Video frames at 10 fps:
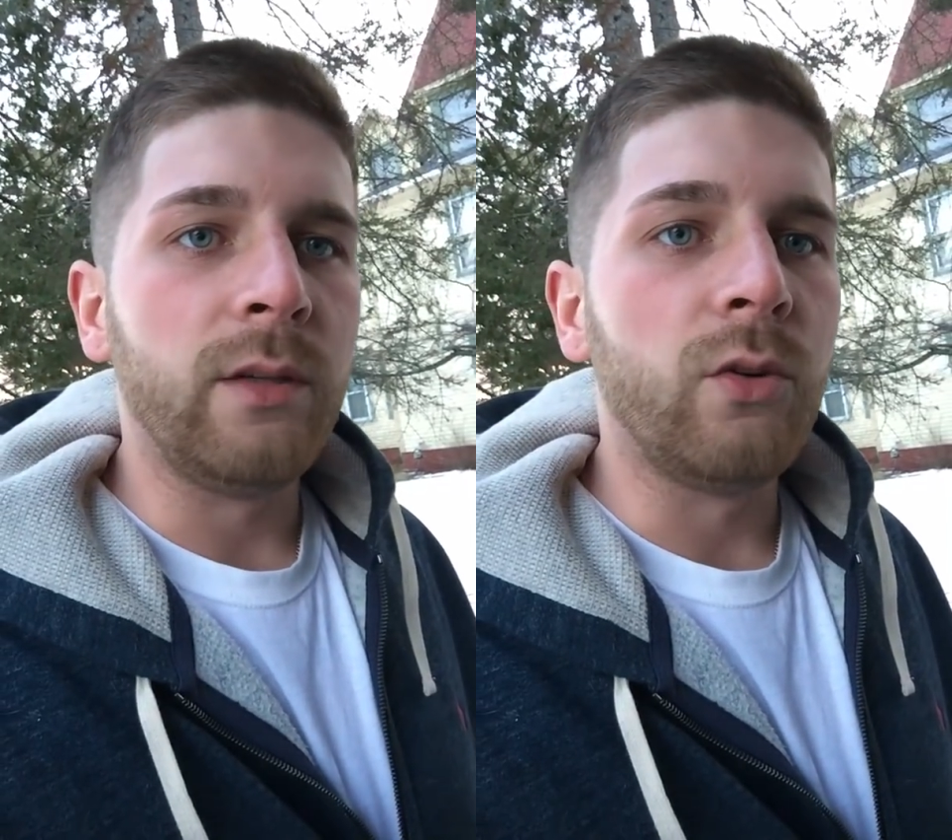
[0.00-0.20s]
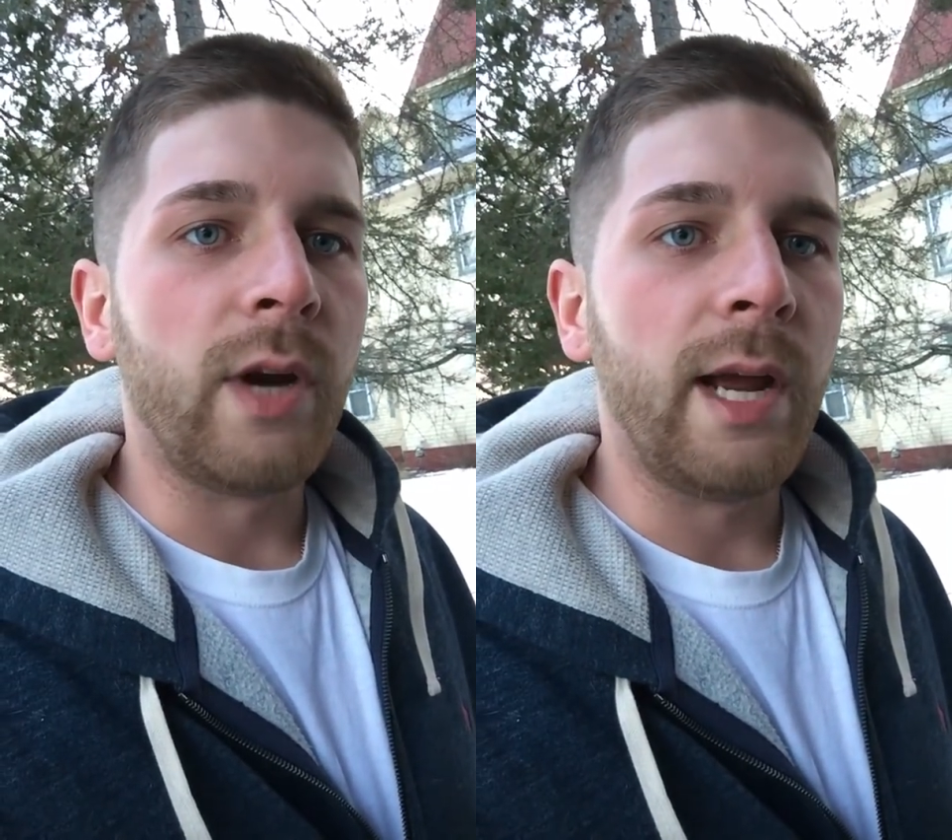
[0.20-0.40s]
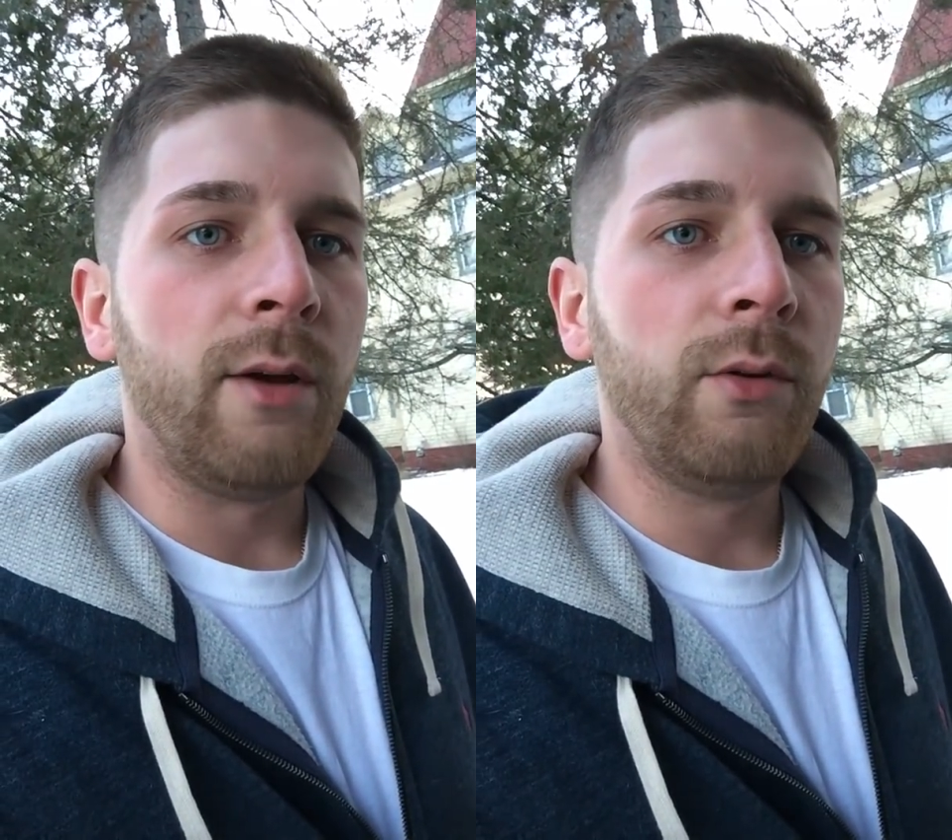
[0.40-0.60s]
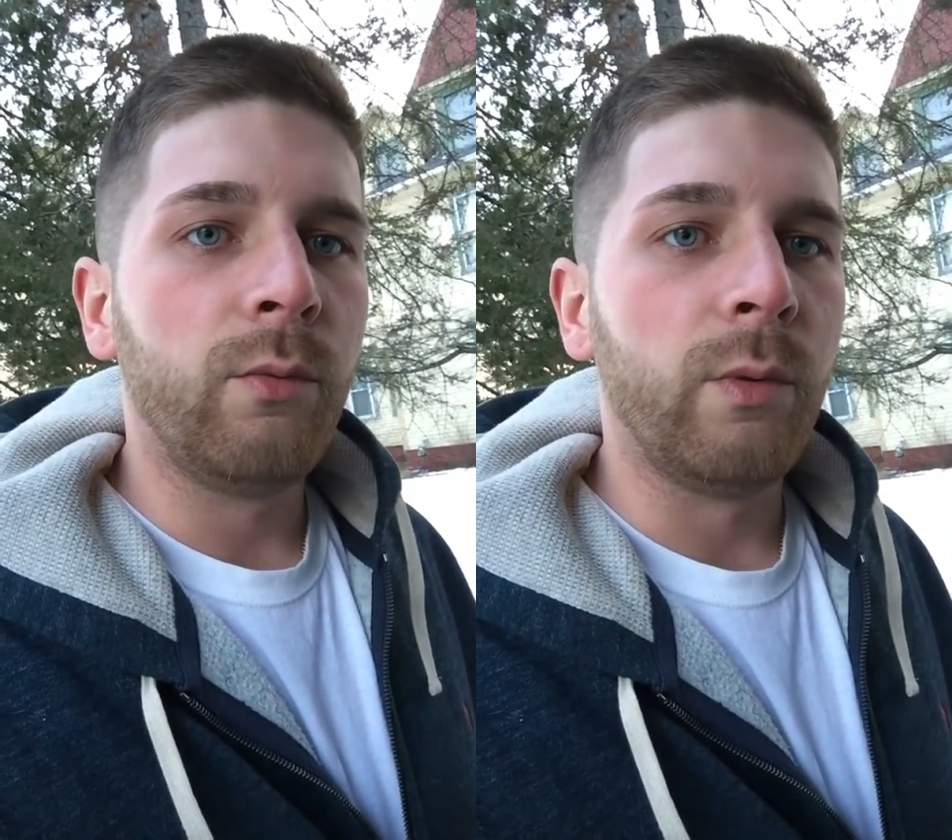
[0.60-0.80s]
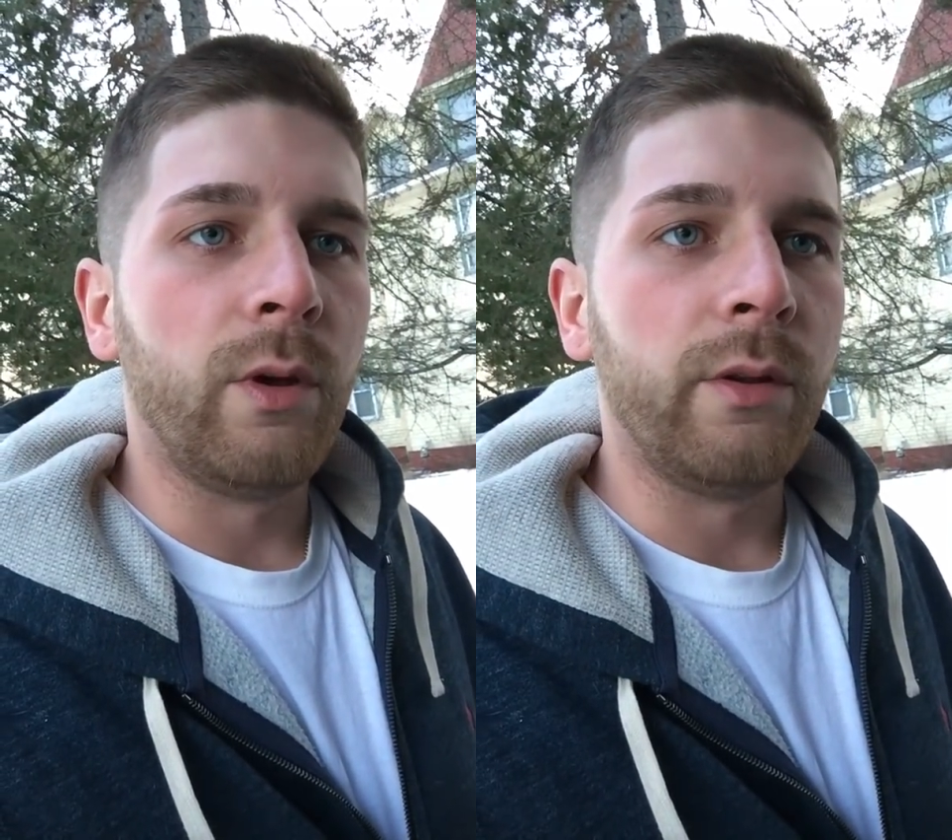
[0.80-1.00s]

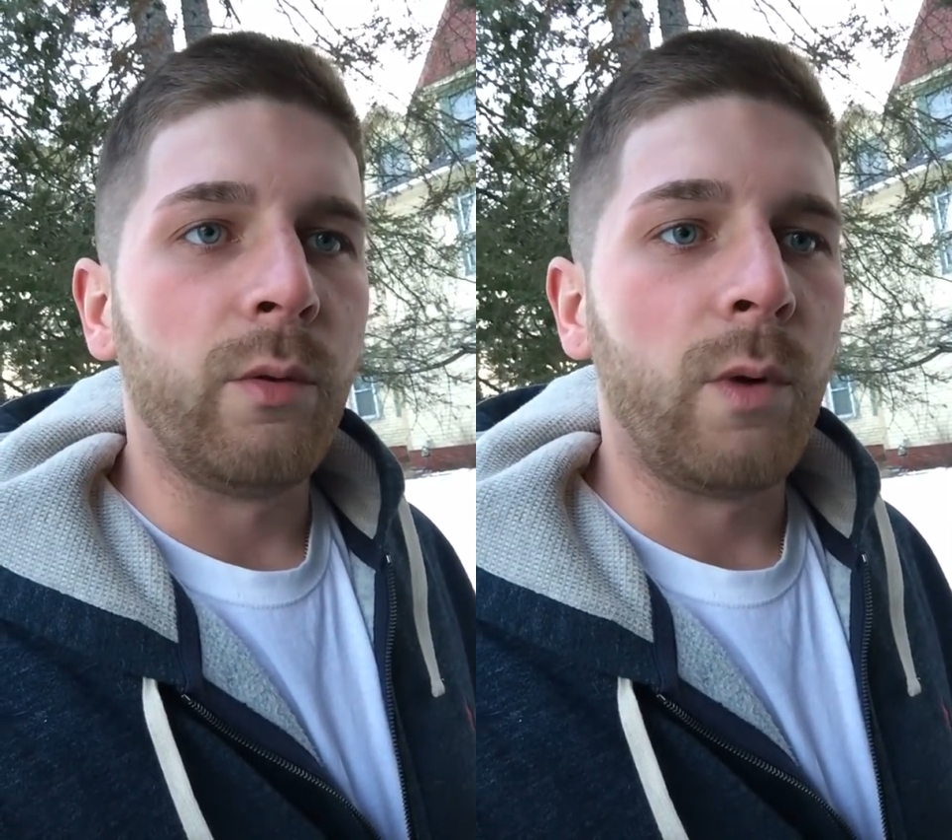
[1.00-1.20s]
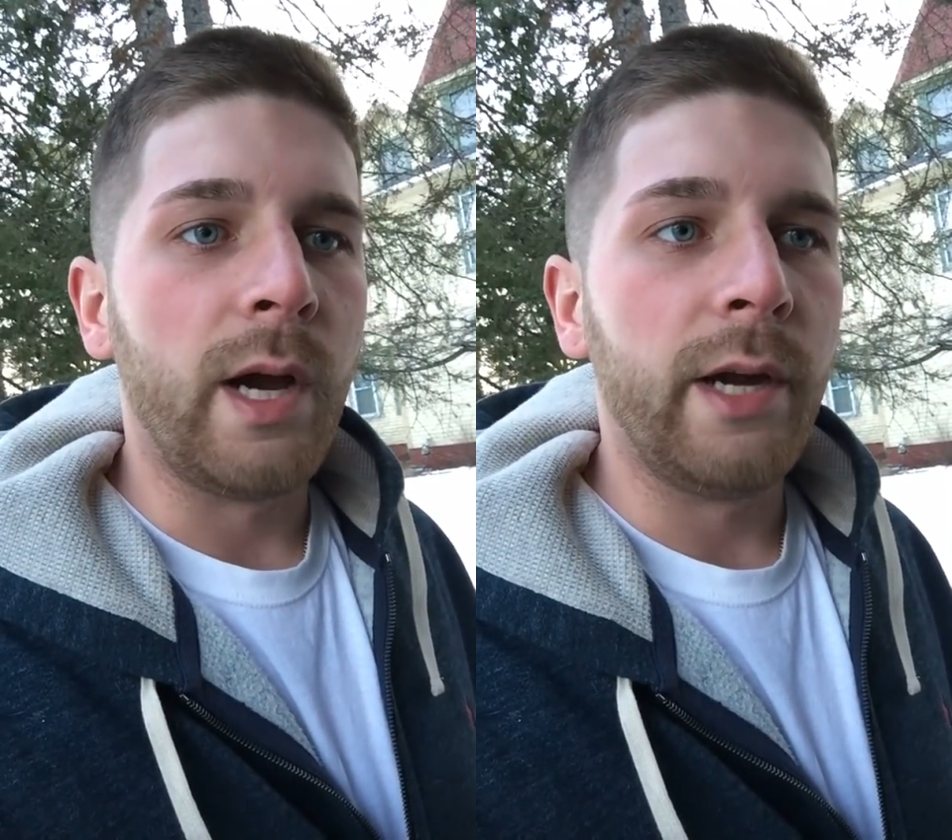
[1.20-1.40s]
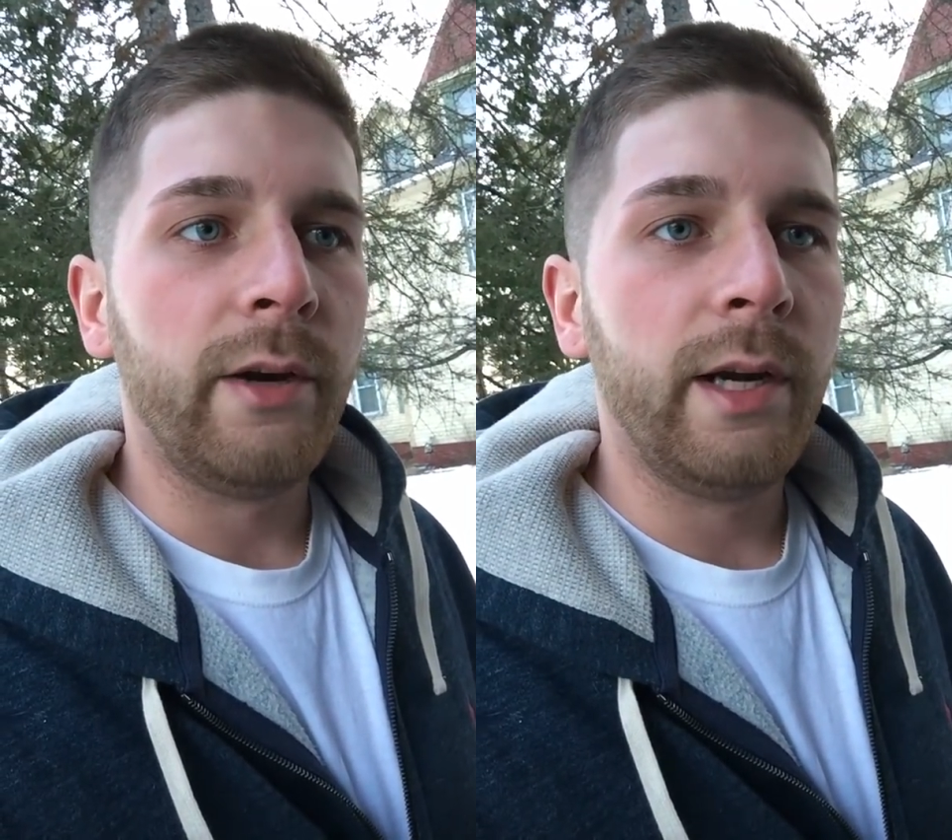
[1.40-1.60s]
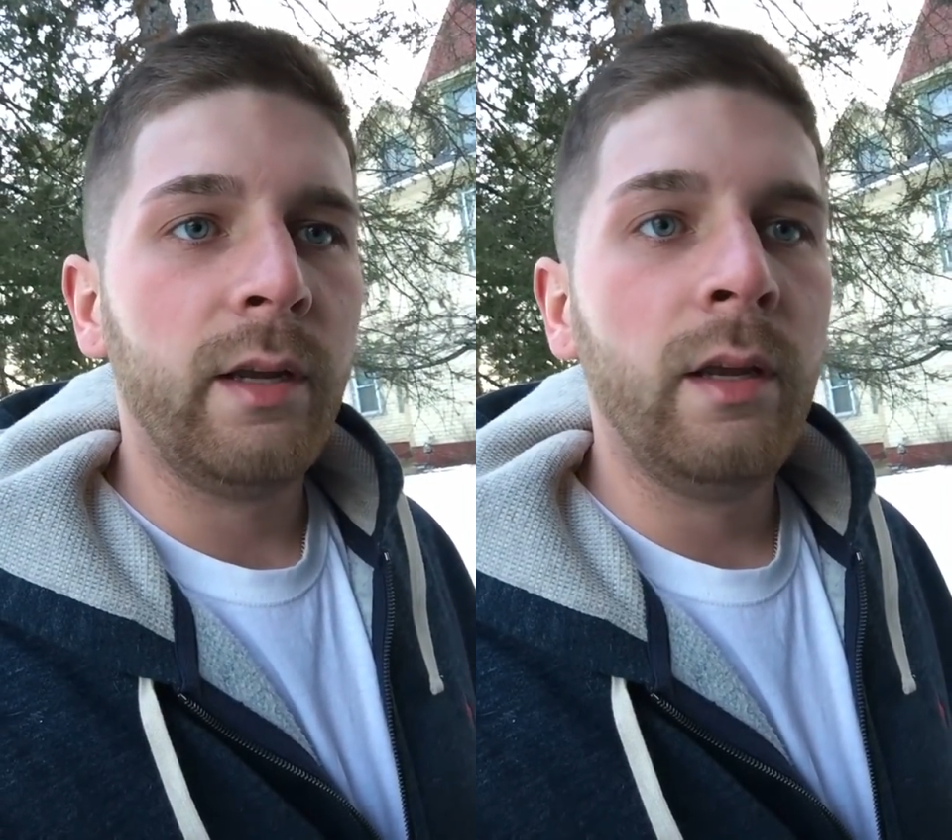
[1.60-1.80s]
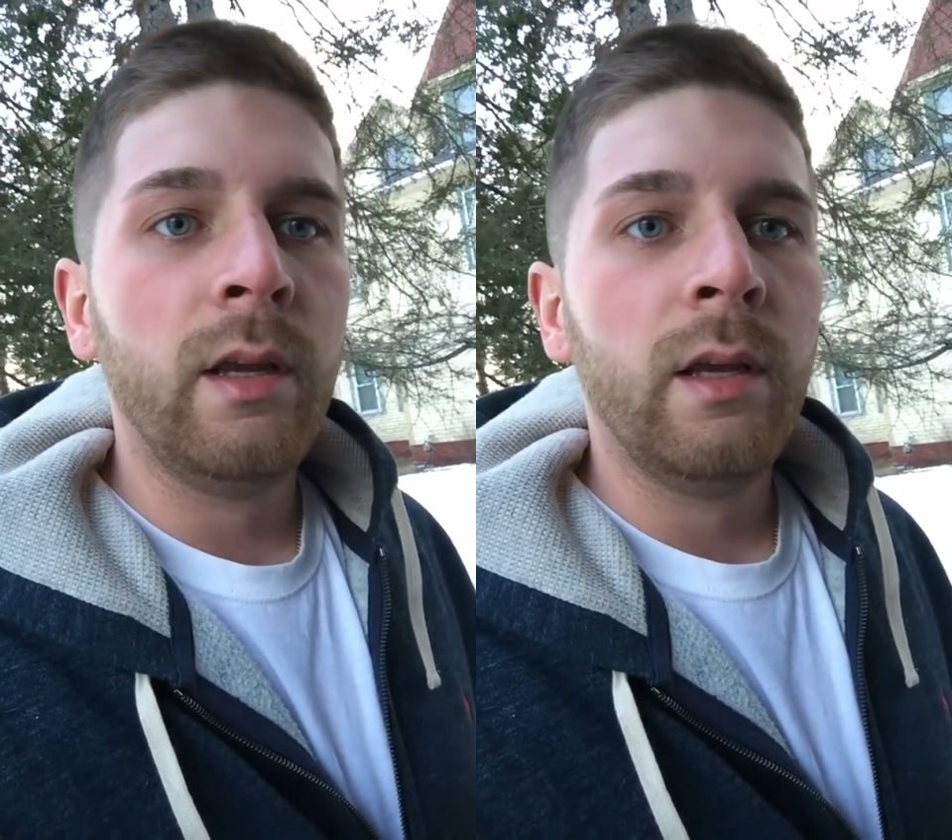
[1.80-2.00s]
ground with all the wiring.